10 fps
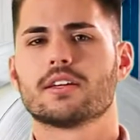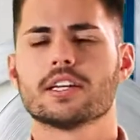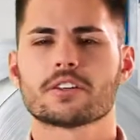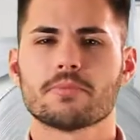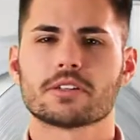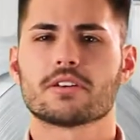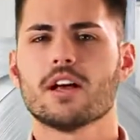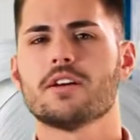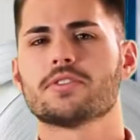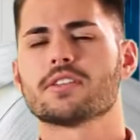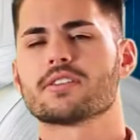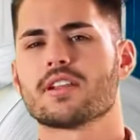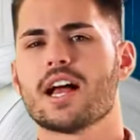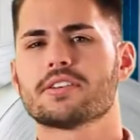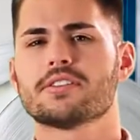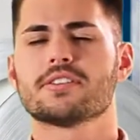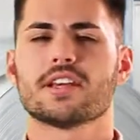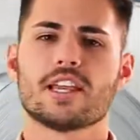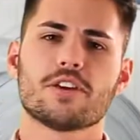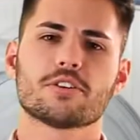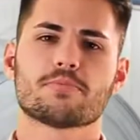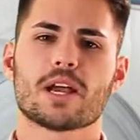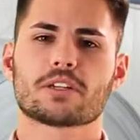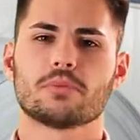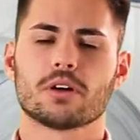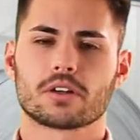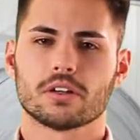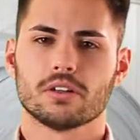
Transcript: gives him his gloves and his glasses, and he goes back to work.